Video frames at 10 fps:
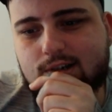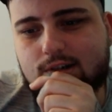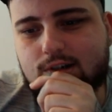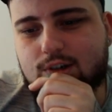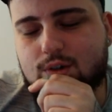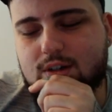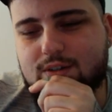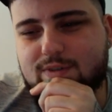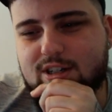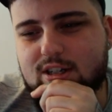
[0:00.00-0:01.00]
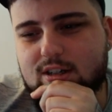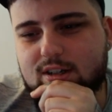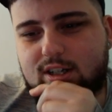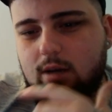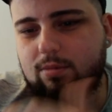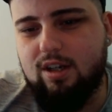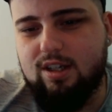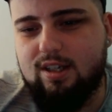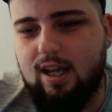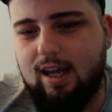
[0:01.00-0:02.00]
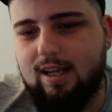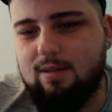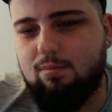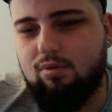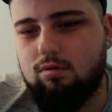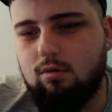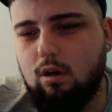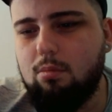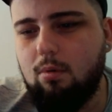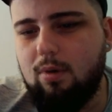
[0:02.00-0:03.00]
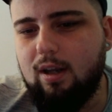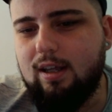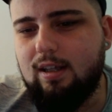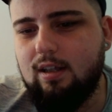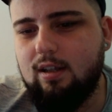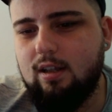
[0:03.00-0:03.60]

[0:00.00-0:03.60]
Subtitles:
I'm going to say it's probably...